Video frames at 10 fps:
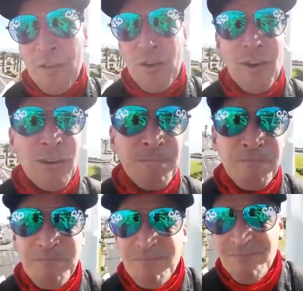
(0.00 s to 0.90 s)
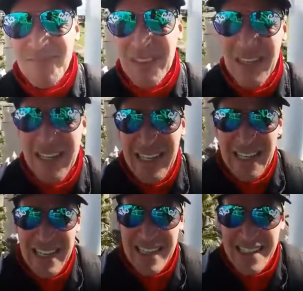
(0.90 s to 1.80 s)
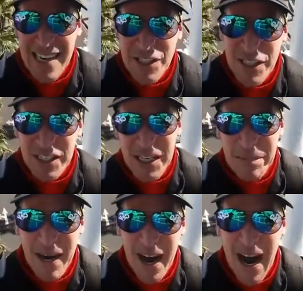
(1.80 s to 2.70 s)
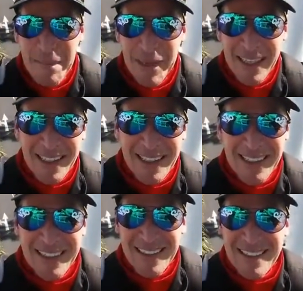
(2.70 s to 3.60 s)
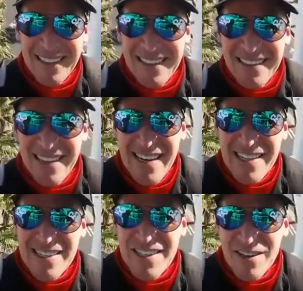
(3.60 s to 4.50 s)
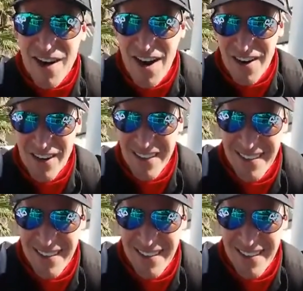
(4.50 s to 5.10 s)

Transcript: on. So as you can see behind me, there's the road.